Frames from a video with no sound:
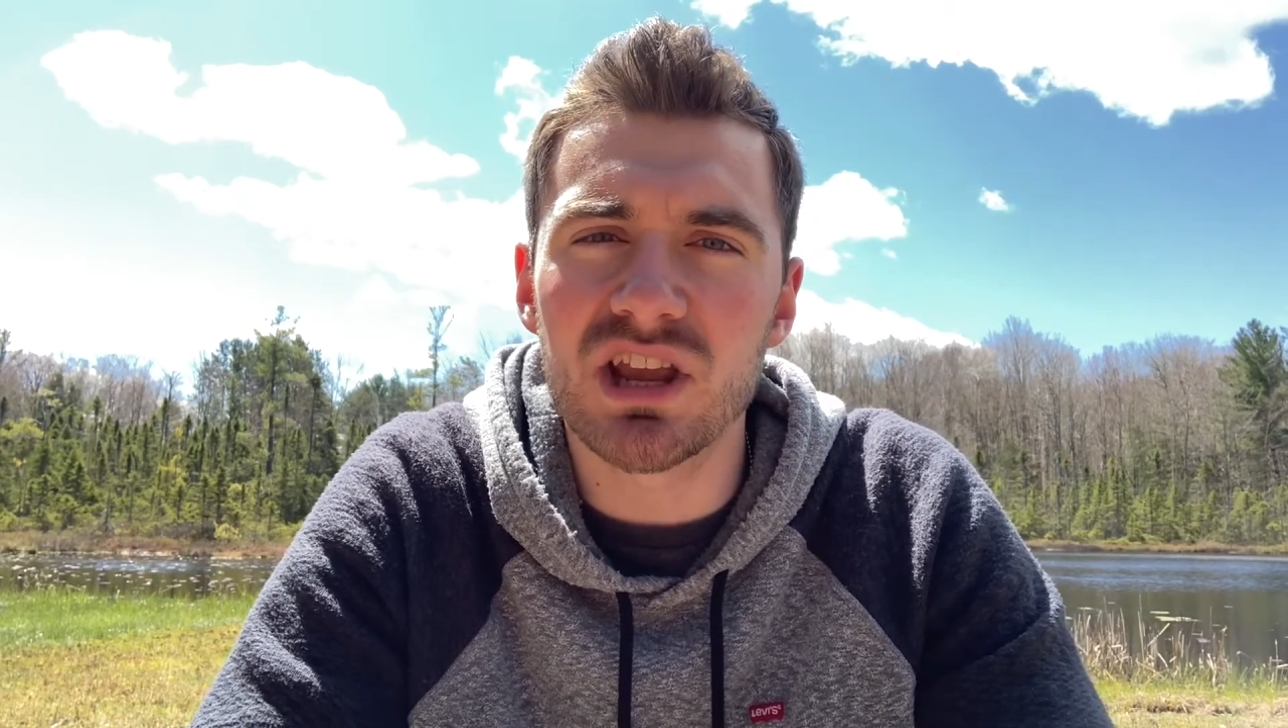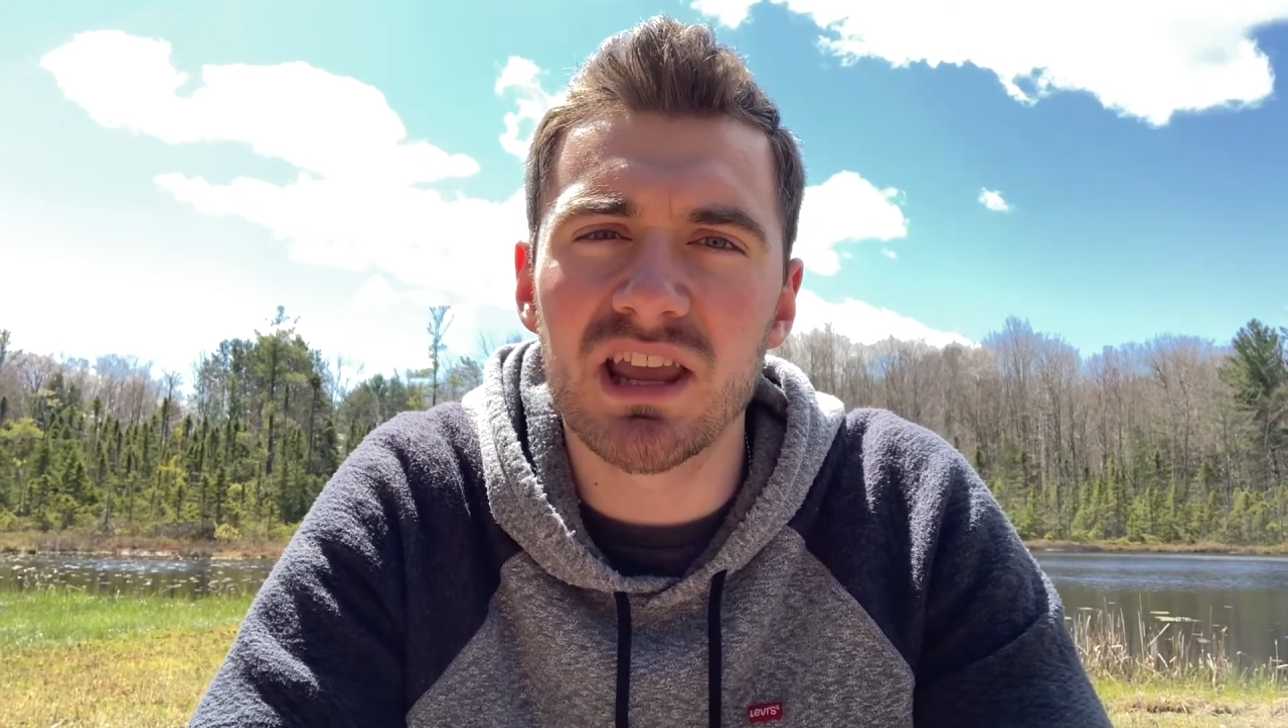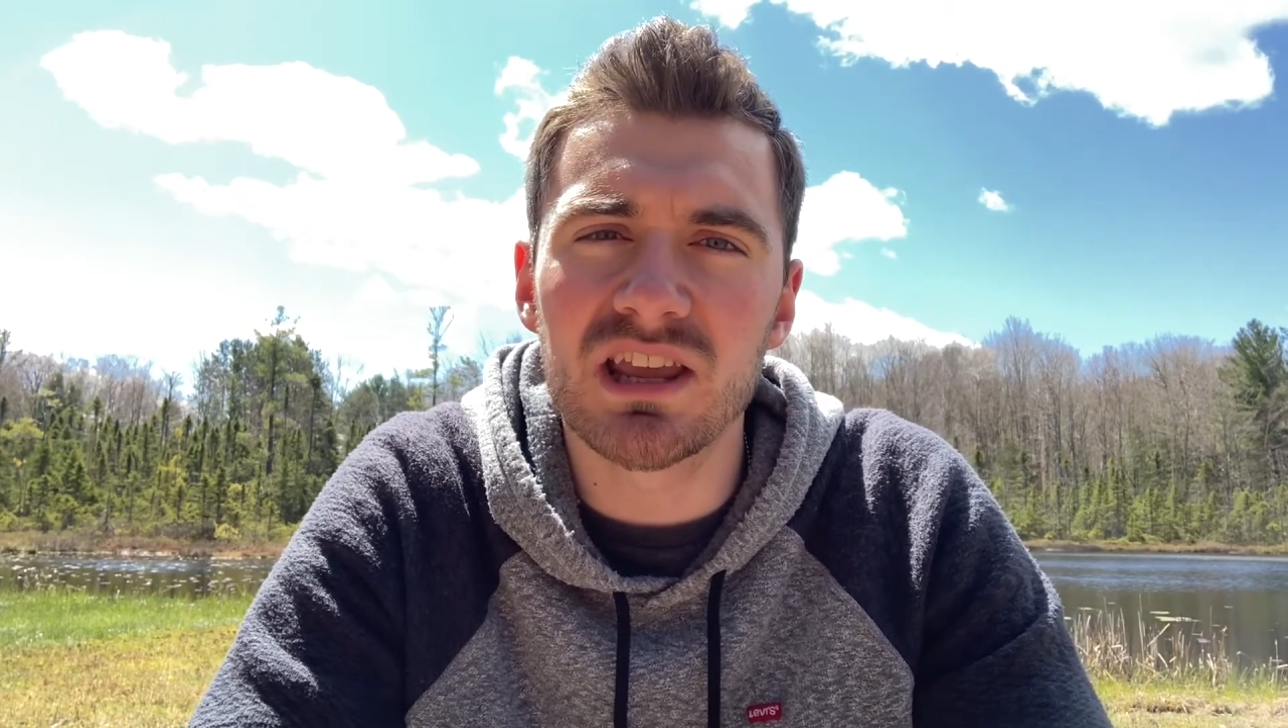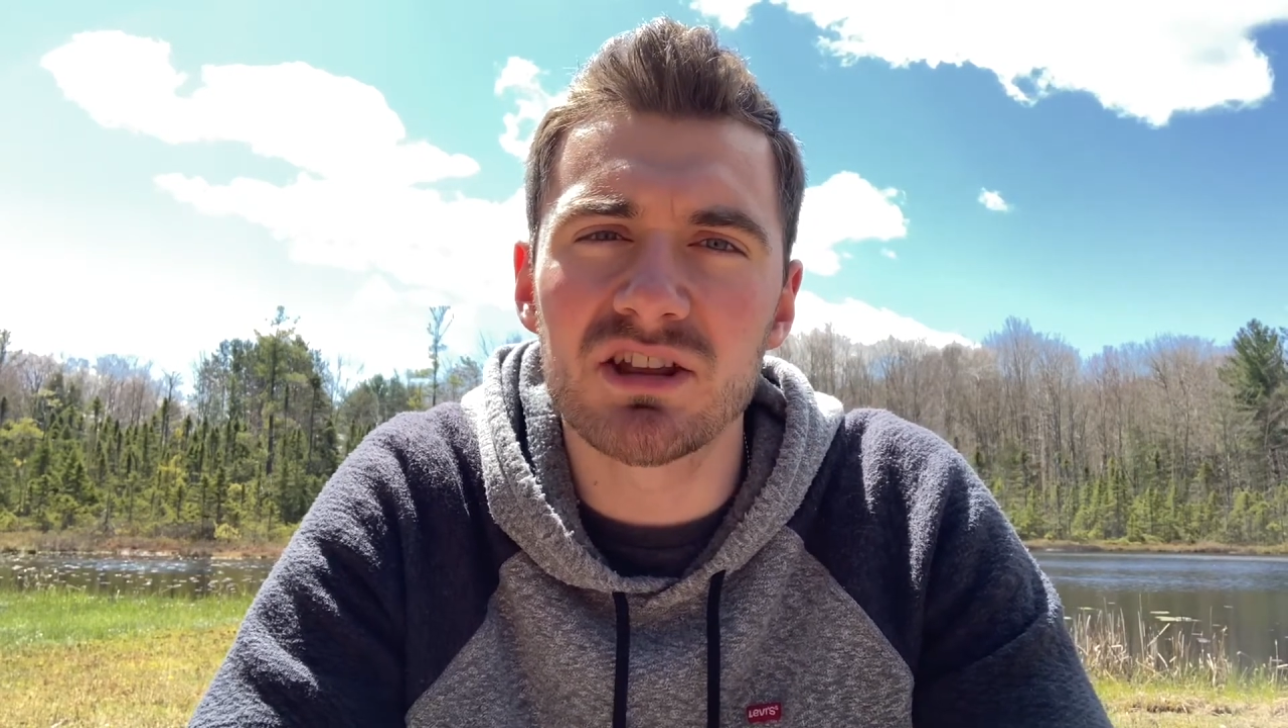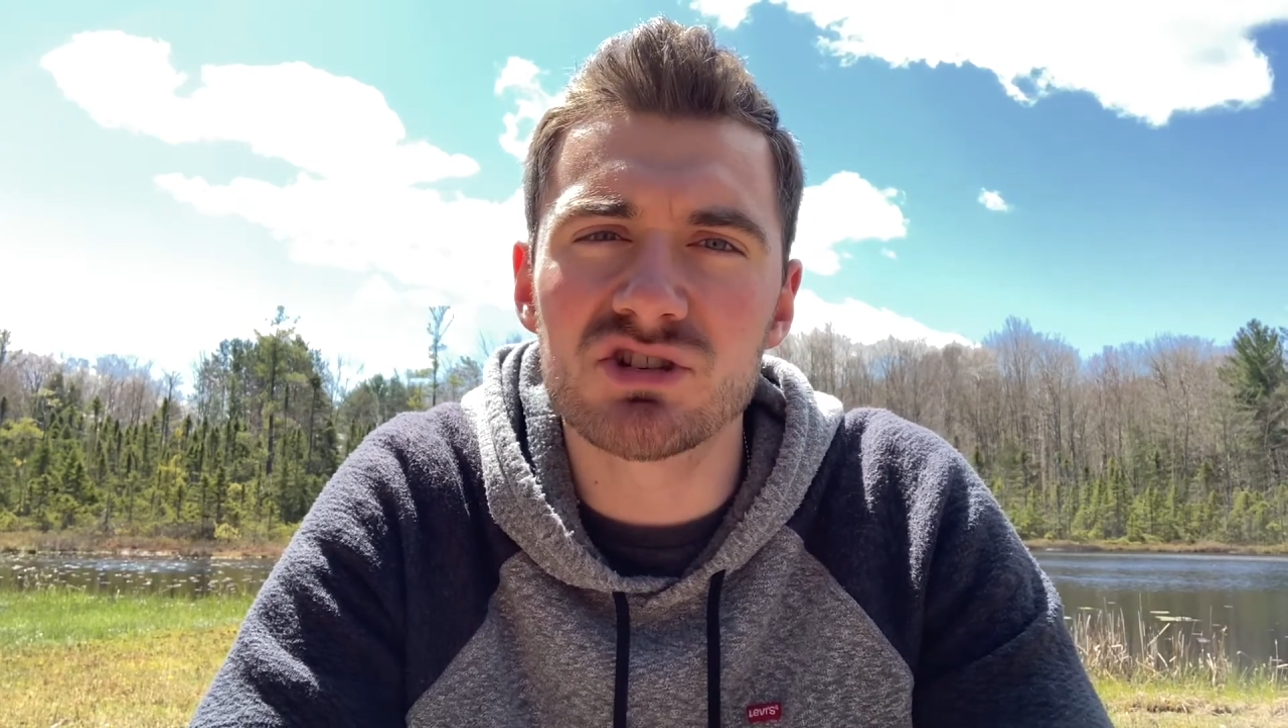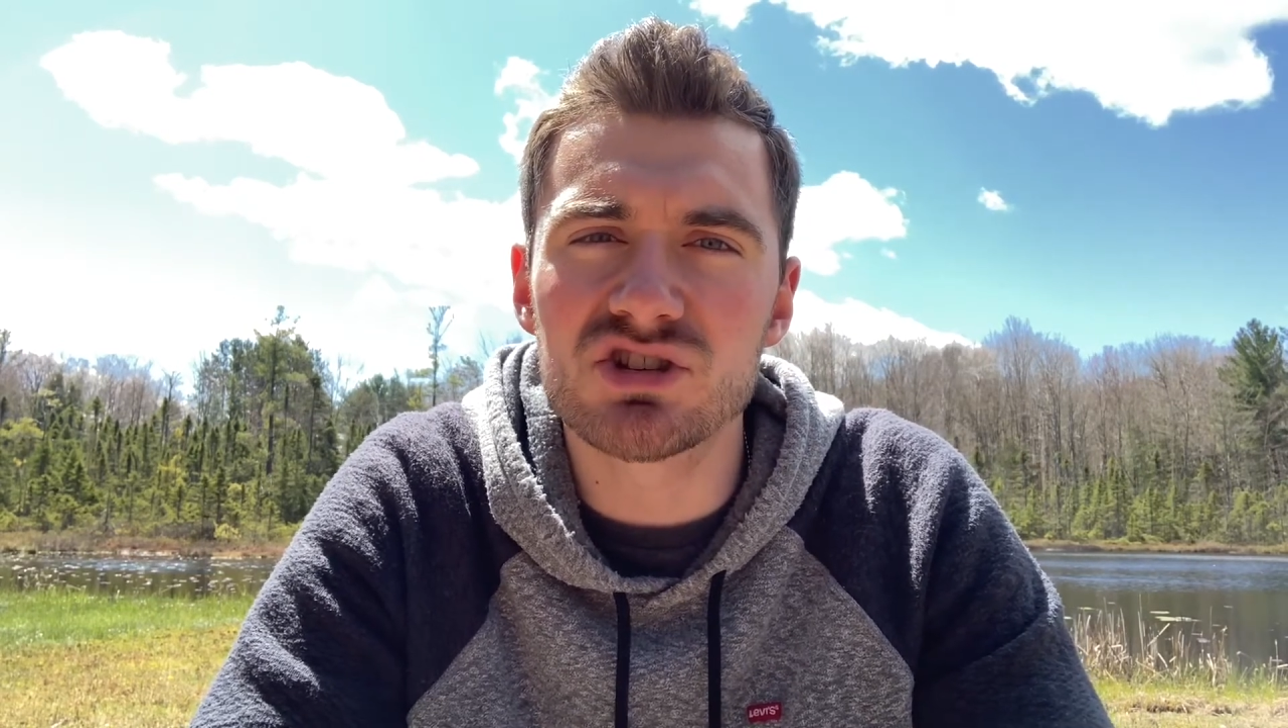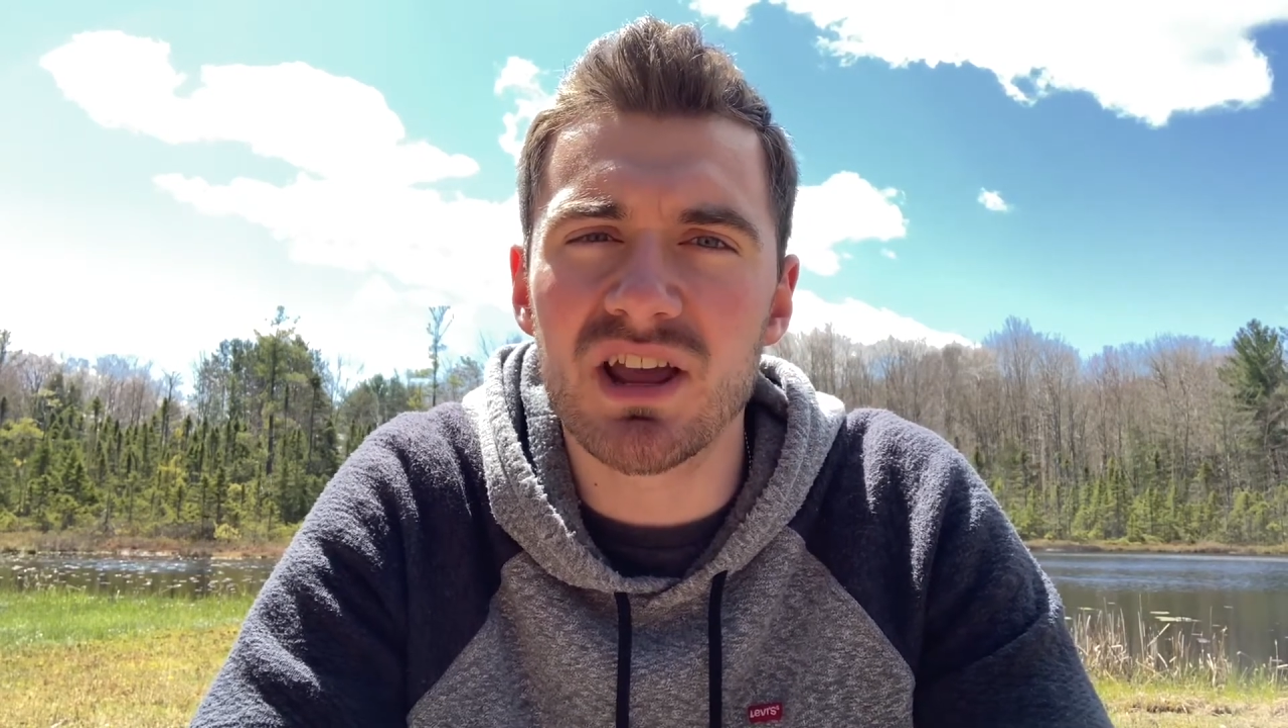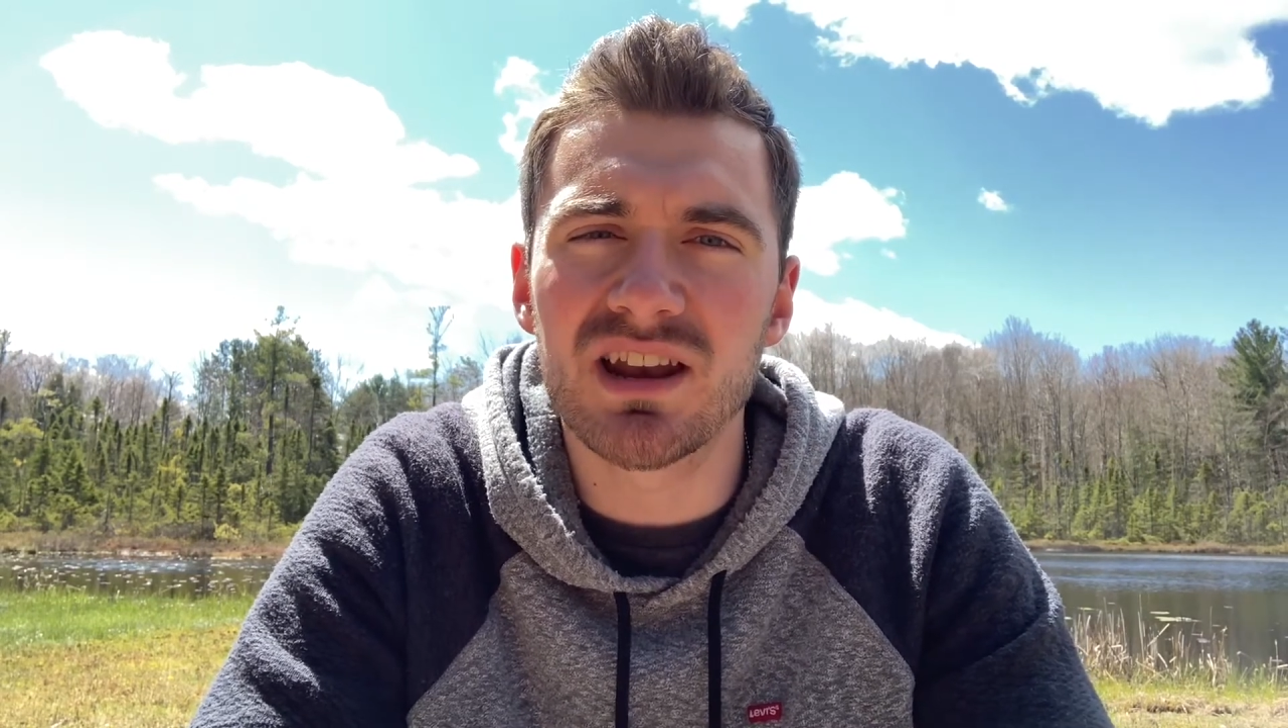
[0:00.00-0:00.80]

aged,